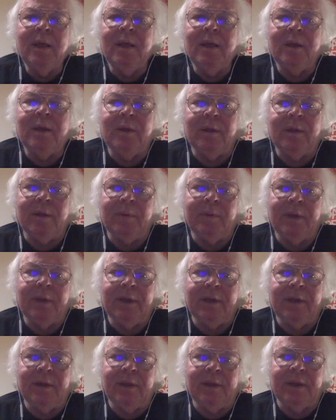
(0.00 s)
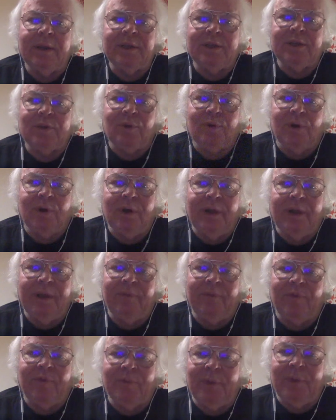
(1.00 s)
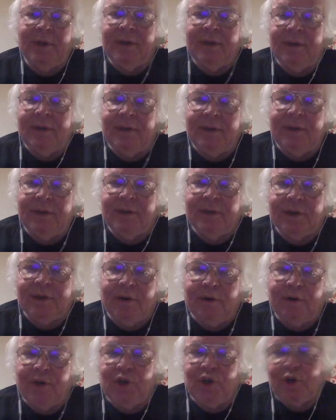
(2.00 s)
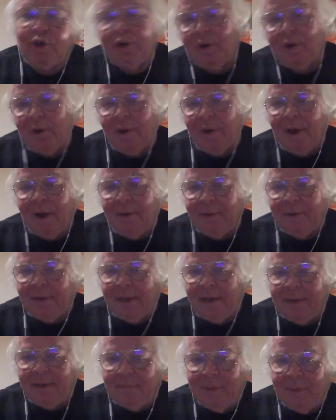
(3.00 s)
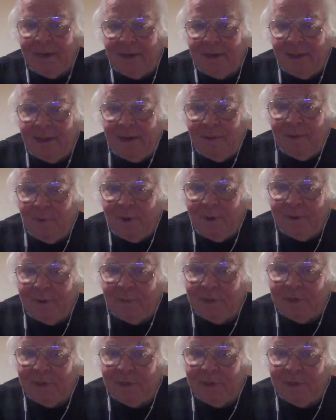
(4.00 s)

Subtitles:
it is strongly forbidden and discouraged to go out and meet anyone,